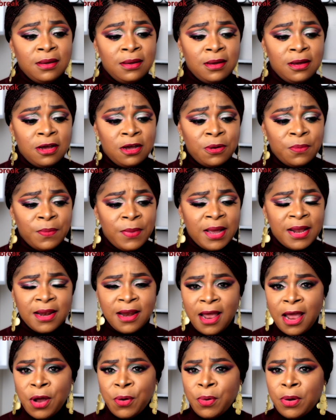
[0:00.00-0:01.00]
an
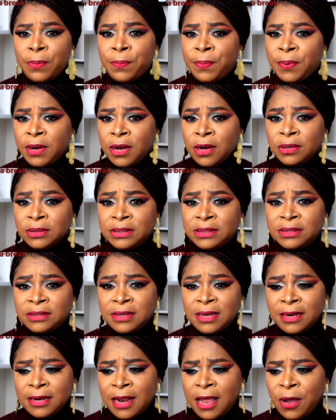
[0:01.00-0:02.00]
hour plus,
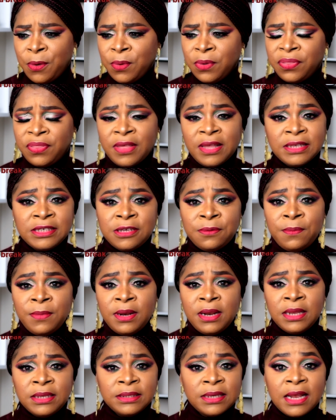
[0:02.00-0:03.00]
an hour 30
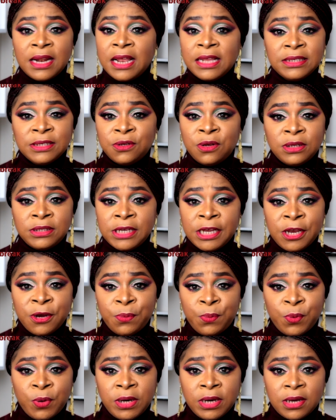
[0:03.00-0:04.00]
minutes, and I did not take a
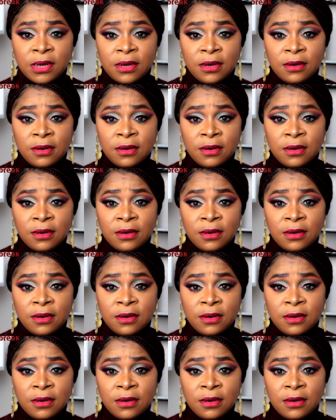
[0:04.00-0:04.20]
break.